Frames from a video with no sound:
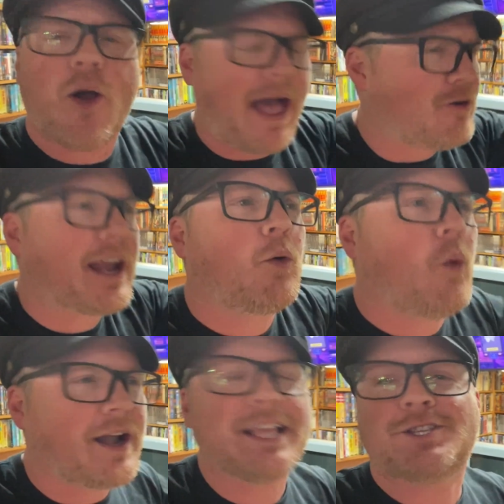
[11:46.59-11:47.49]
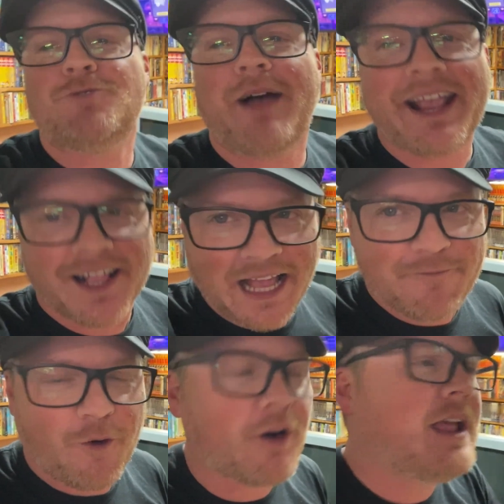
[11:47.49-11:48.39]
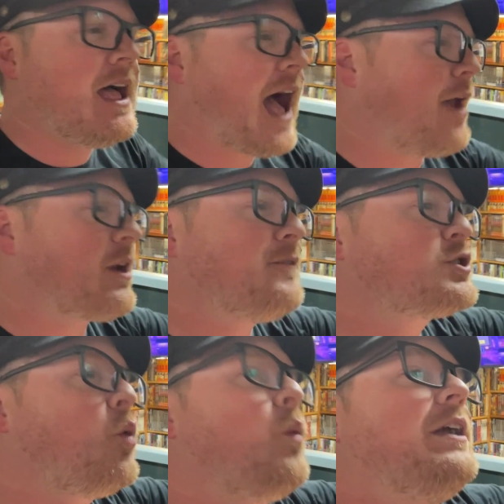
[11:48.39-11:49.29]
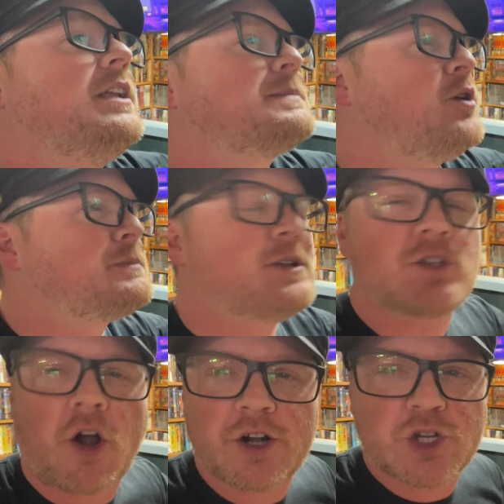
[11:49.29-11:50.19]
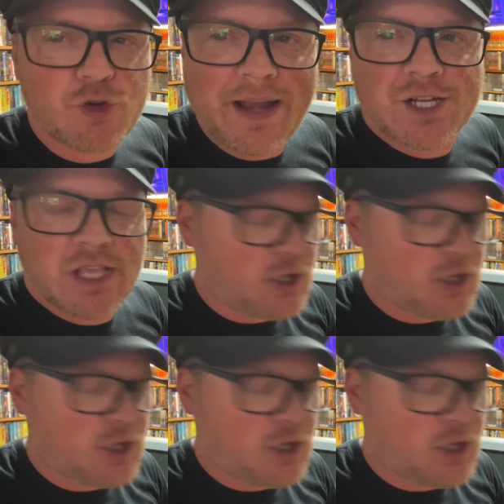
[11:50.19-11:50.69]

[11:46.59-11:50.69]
I don't care what it is you might collect for. I don't care if it's the weirdest, most bizarre, strange thing.